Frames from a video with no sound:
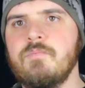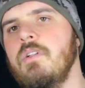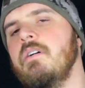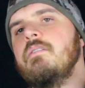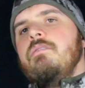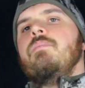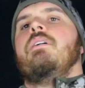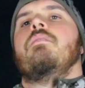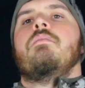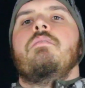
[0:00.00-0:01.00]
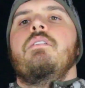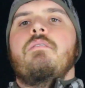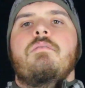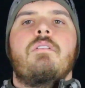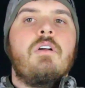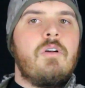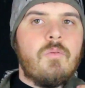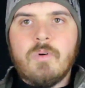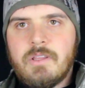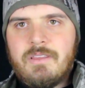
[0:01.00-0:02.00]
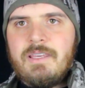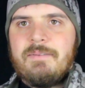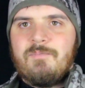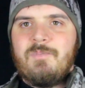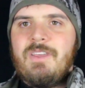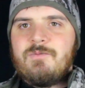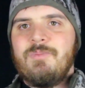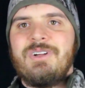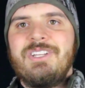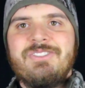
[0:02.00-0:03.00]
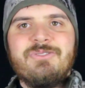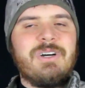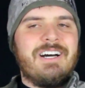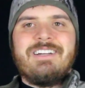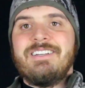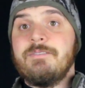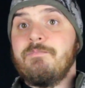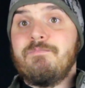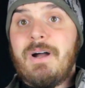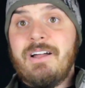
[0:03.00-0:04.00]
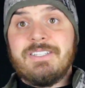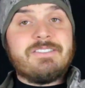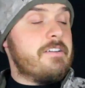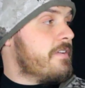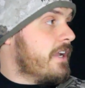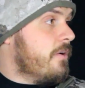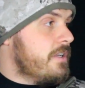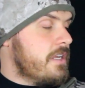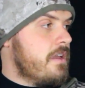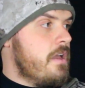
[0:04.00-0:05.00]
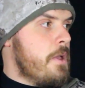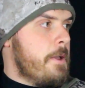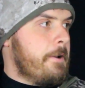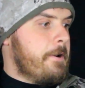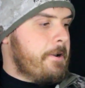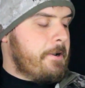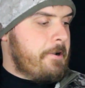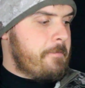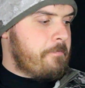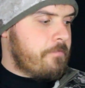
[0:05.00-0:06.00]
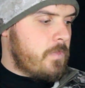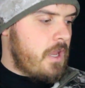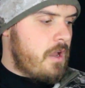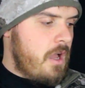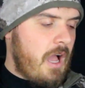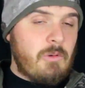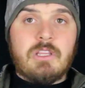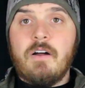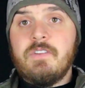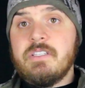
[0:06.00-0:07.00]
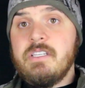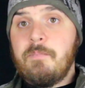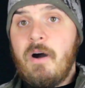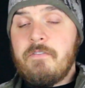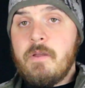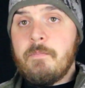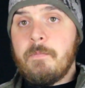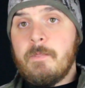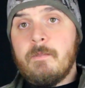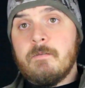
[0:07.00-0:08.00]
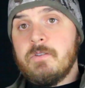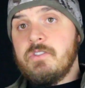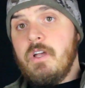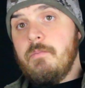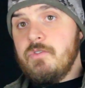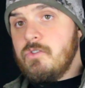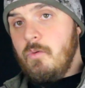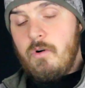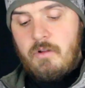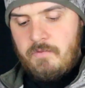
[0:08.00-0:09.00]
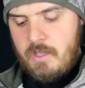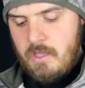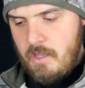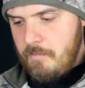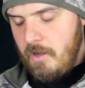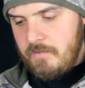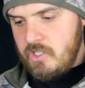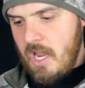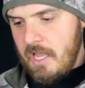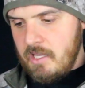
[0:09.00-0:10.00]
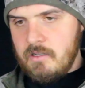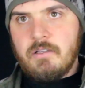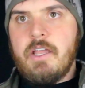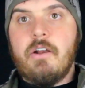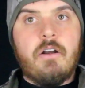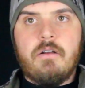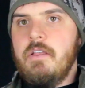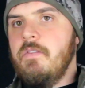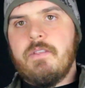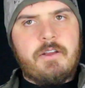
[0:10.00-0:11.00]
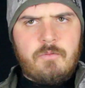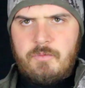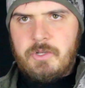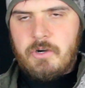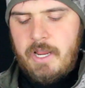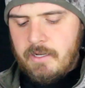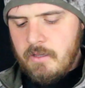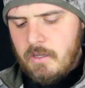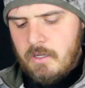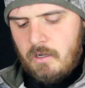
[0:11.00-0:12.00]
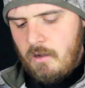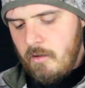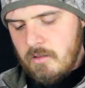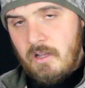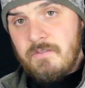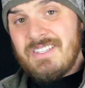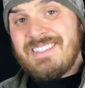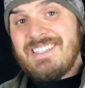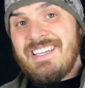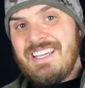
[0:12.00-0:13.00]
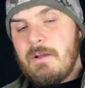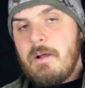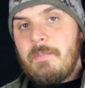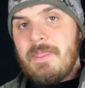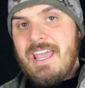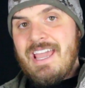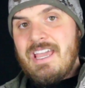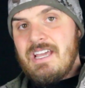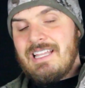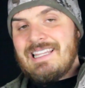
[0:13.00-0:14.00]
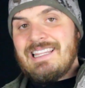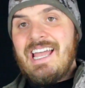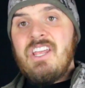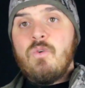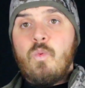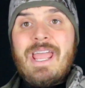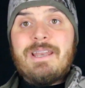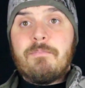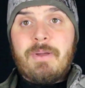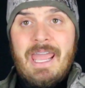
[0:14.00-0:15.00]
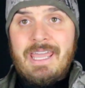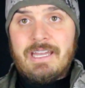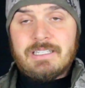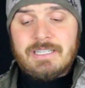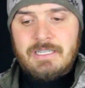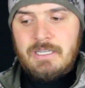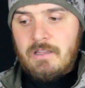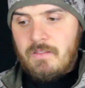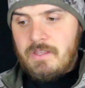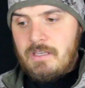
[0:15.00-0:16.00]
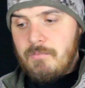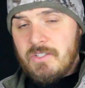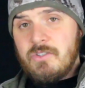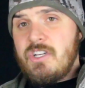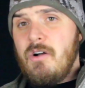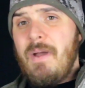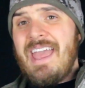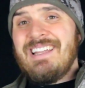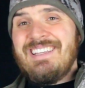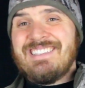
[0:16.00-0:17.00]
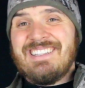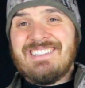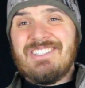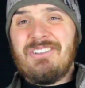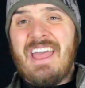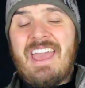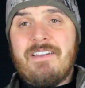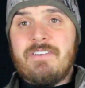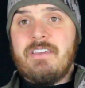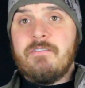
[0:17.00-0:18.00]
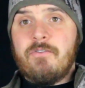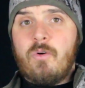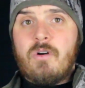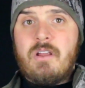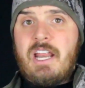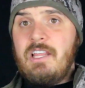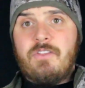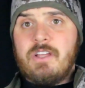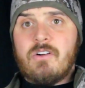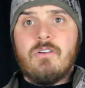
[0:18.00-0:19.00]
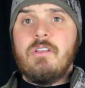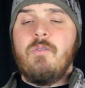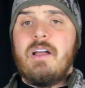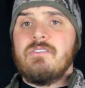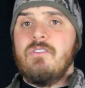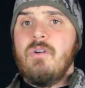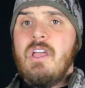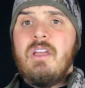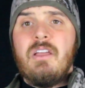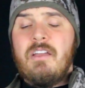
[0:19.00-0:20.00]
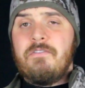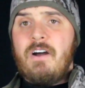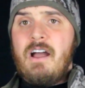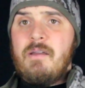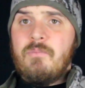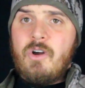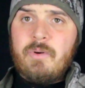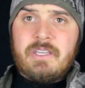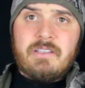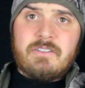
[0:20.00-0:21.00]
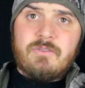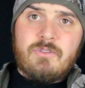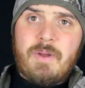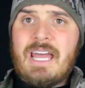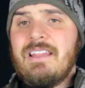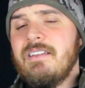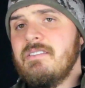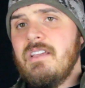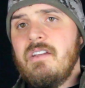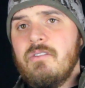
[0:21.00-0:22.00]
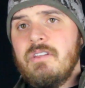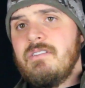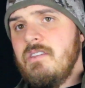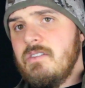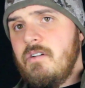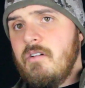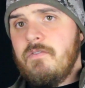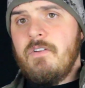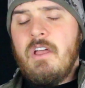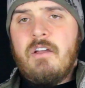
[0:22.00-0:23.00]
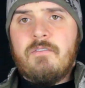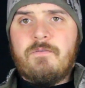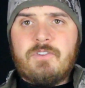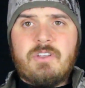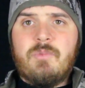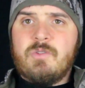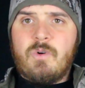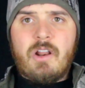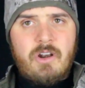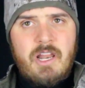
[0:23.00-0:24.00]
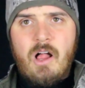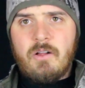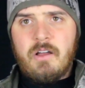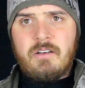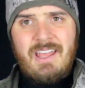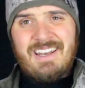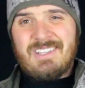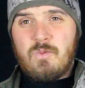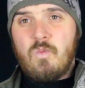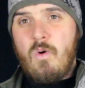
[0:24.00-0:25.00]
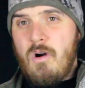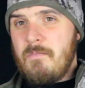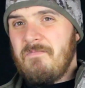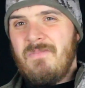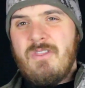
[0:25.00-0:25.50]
plug to my, what gives me money to buy hunting stuff and go hunting. I would love to see a puffy. Some sort of a puffy jacket layer in there would be great. I'd love to see a lightweight pant. The muscle shell pant is a little heavy for anything early wise. So if I'm going to the Badlands, say early season, or if for some reason we're out on an elk hunt and it's warm,